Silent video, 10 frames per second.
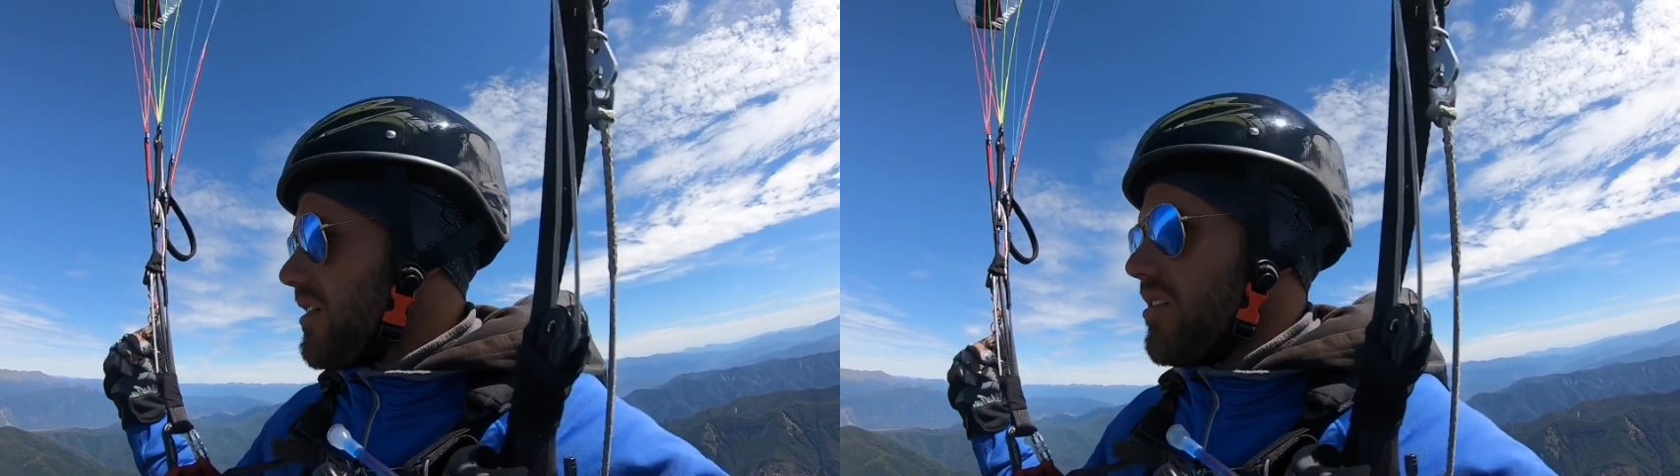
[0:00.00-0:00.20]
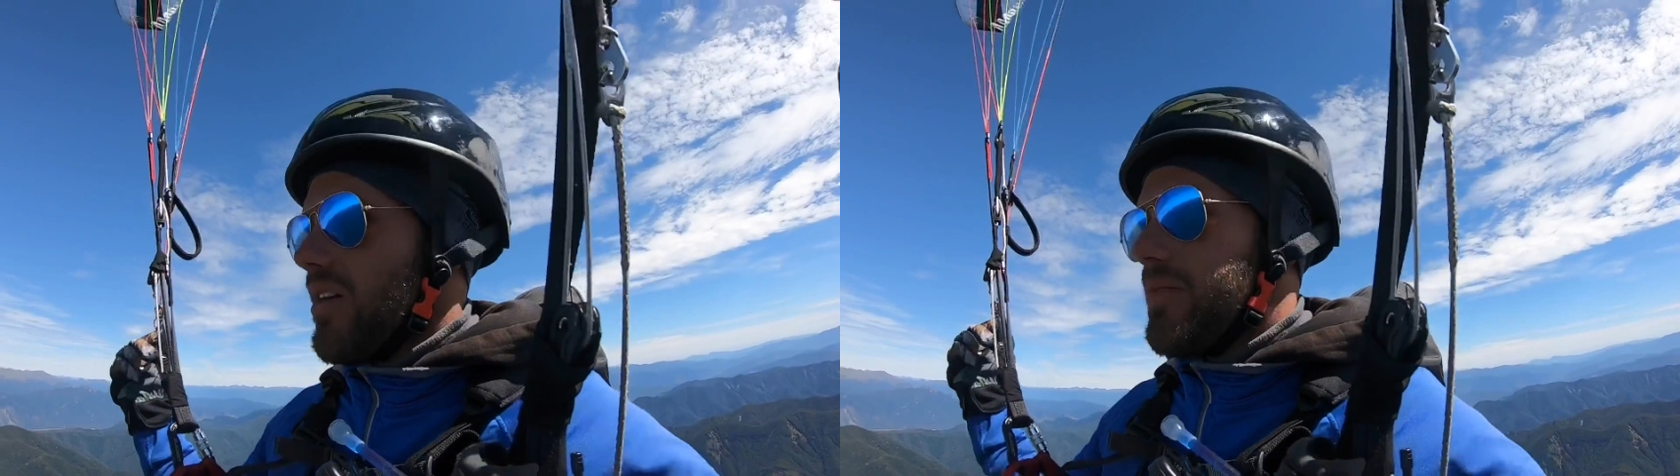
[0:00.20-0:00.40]

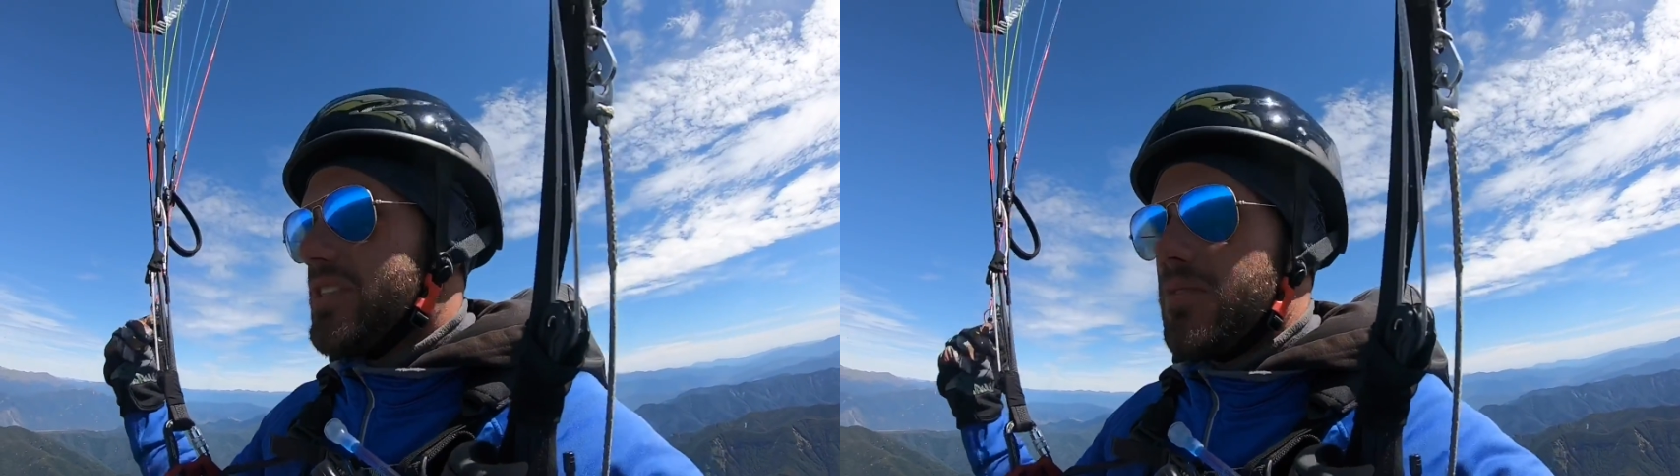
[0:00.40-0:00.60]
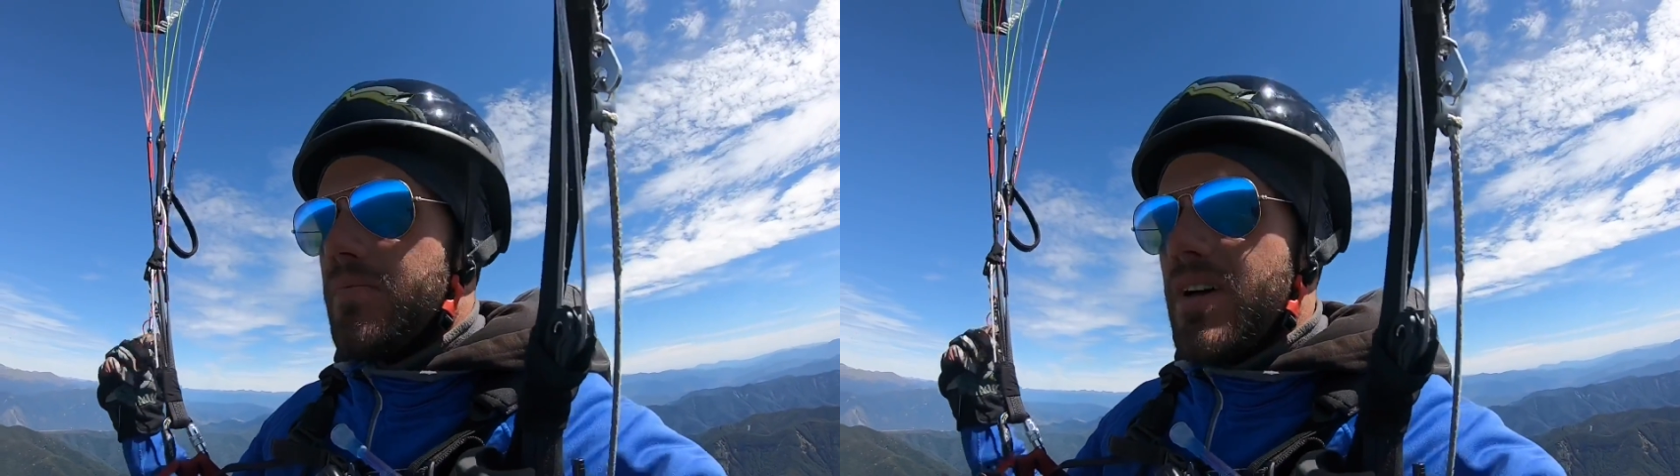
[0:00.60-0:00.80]
give me
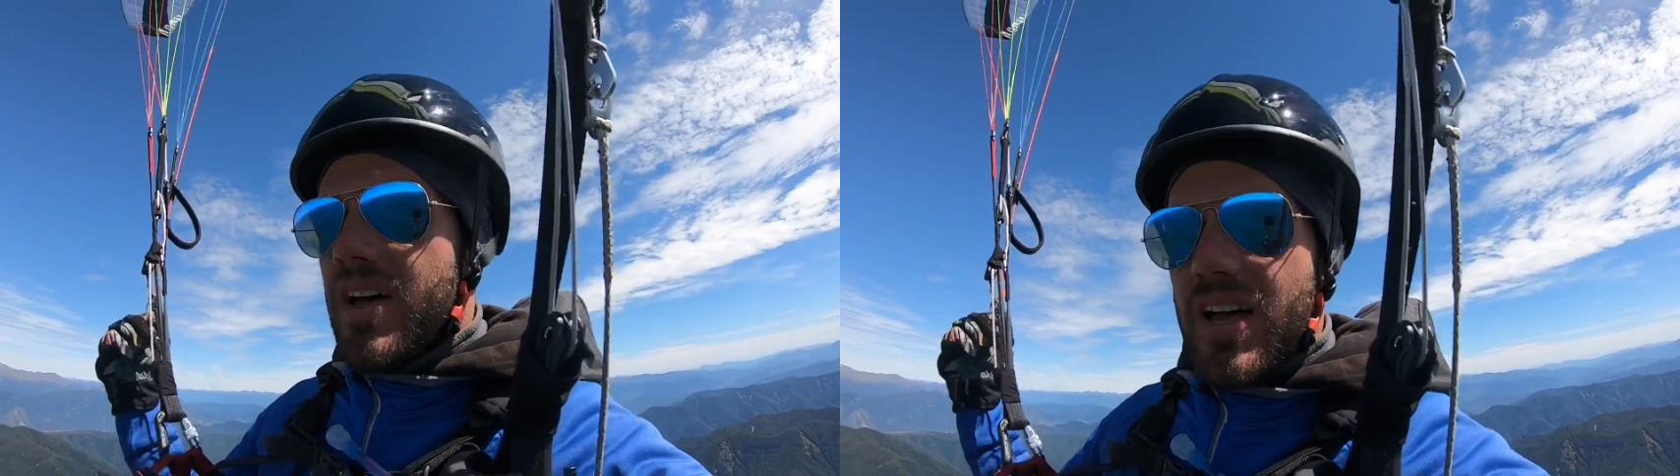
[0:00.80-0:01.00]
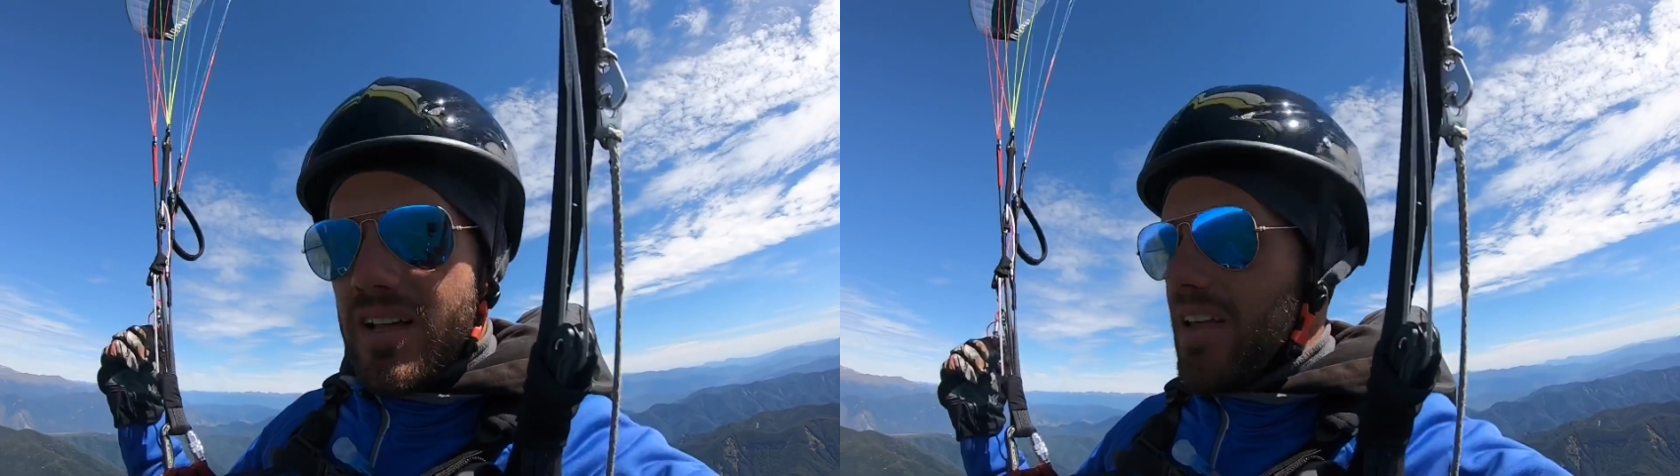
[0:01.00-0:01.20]
some,
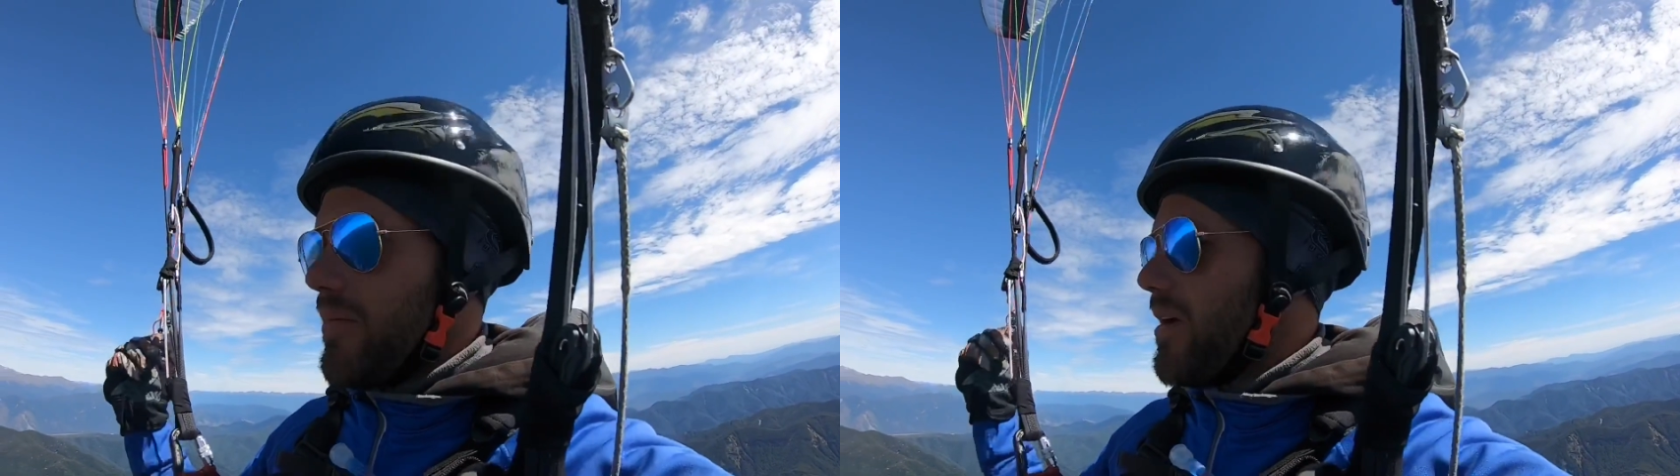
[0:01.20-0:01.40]
give me a